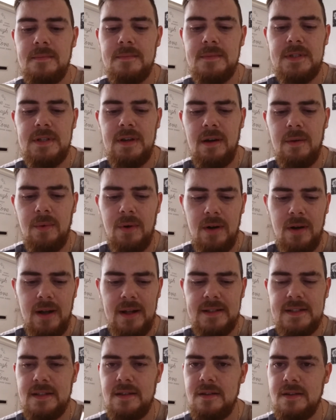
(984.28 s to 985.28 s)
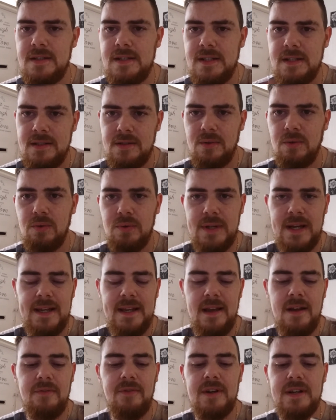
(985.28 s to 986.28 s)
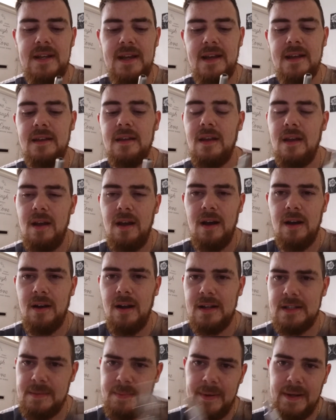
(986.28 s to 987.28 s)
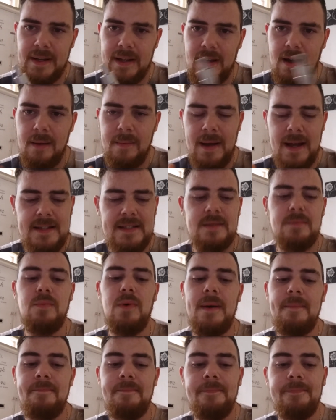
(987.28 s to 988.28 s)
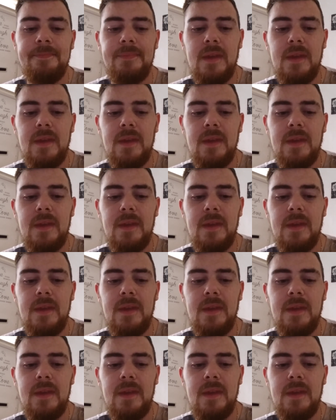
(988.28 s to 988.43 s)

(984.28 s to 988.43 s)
So I wouldn't like to use this all day, every day. I'd like to pick it up as and when.